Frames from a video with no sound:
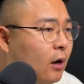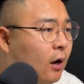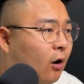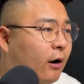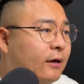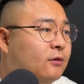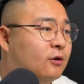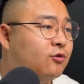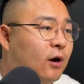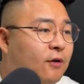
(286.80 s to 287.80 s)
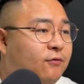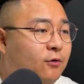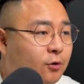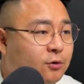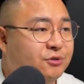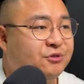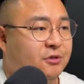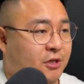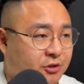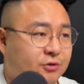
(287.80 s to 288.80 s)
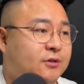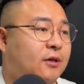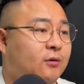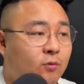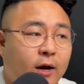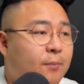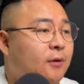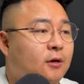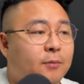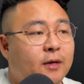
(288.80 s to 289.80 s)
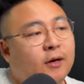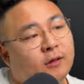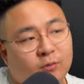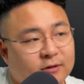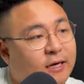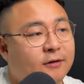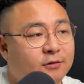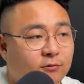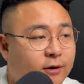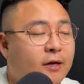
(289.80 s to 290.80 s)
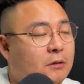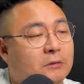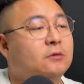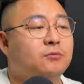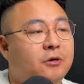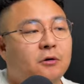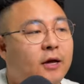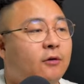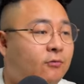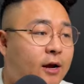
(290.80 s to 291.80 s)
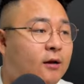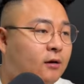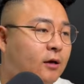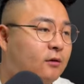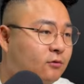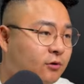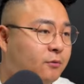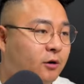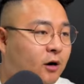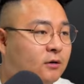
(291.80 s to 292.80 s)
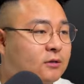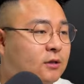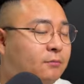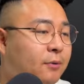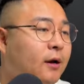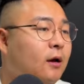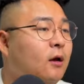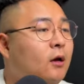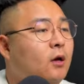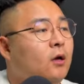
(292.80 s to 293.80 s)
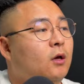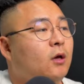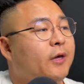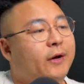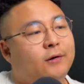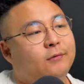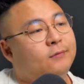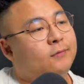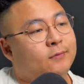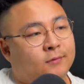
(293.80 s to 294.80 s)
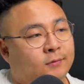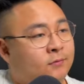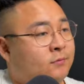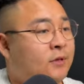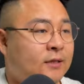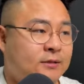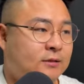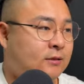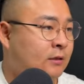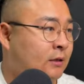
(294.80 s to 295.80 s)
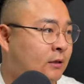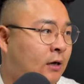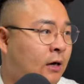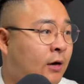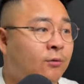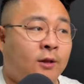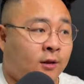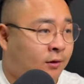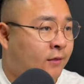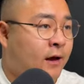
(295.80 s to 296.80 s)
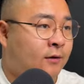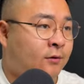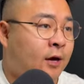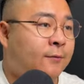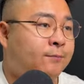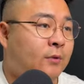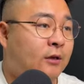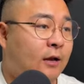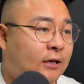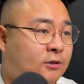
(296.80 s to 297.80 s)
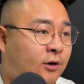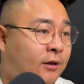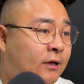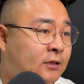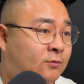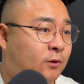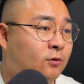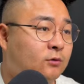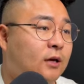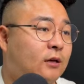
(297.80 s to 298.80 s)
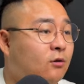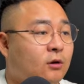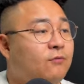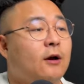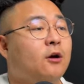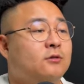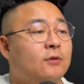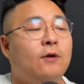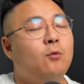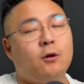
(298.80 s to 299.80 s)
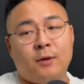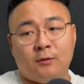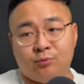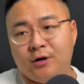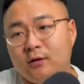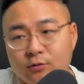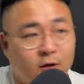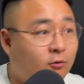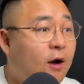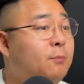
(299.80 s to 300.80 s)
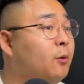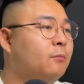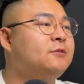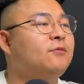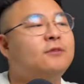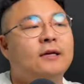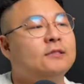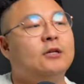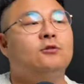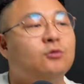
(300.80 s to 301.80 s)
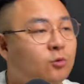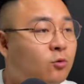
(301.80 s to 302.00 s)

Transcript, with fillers: All right, the graph looks interesting. It went up a little bit and then went down into the red. Oh, we don't like red in cryptocurrency, but you know, this I don't really look at that, okay? In the last thirty days, that's what it looked like. Look, if I go, if I want to make a prettier looking graph, boom, seven days, and it looks all